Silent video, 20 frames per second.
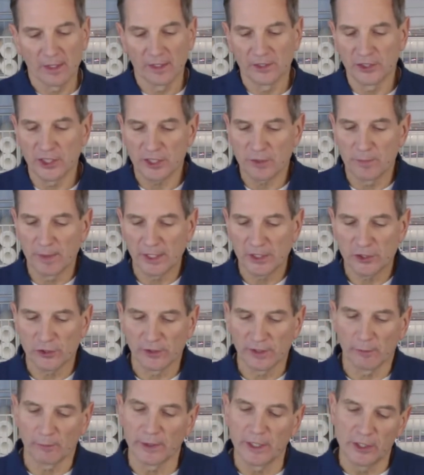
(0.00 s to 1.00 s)
Just make sure
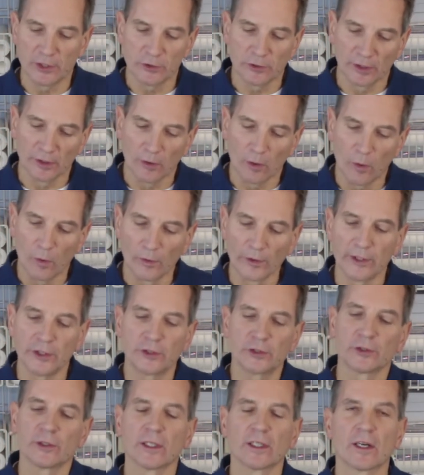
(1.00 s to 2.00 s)
that when you drill the hole, you
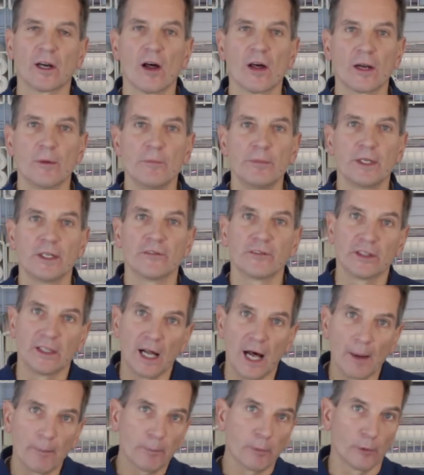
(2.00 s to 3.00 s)
drill it on a bit of an
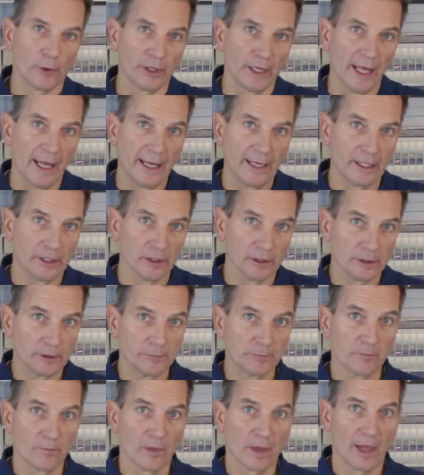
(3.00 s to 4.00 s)
upward
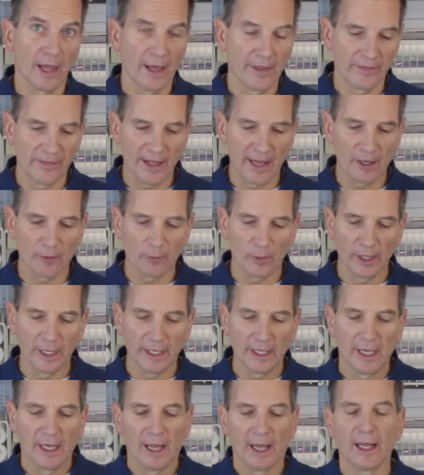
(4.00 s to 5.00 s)
angle. And that
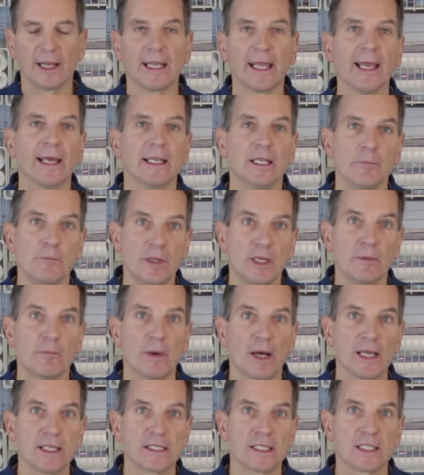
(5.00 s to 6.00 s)
way, again, it
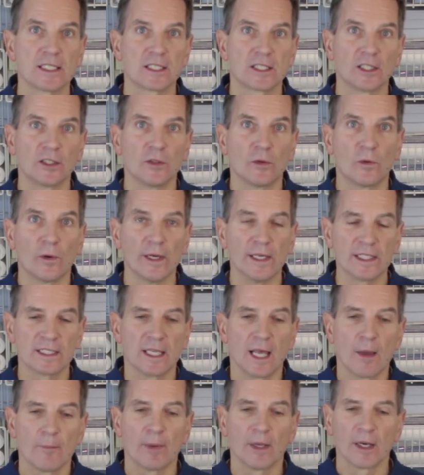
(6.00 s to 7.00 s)
minimizes the noise.
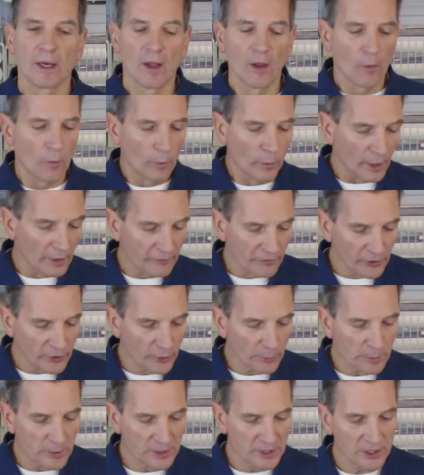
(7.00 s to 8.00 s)
But wherever
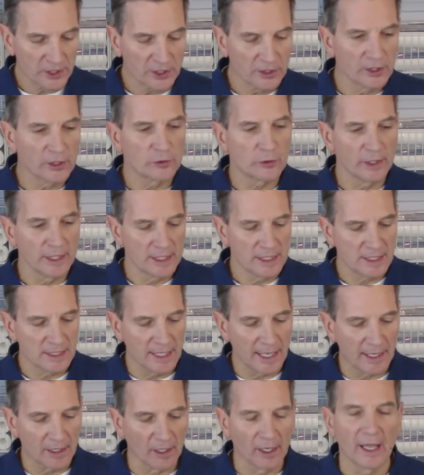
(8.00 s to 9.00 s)
you position the drain
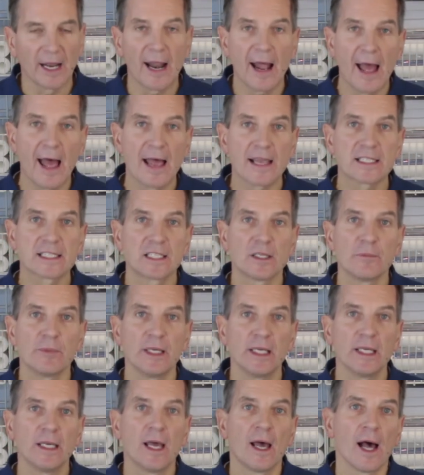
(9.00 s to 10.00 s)
saddle, it has to
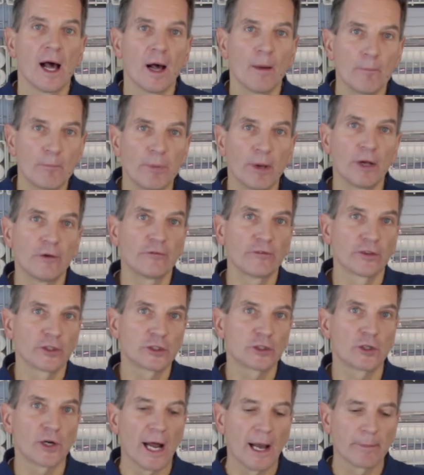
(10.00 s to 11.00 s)
be above the
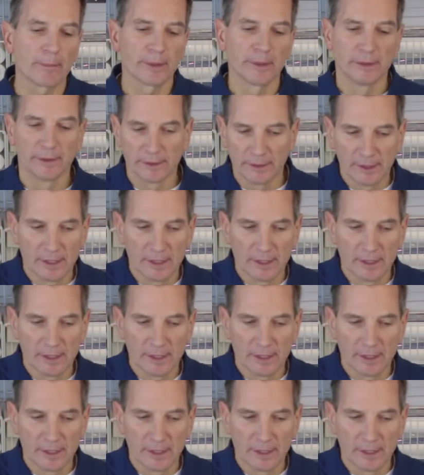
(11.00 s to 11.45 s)
trap.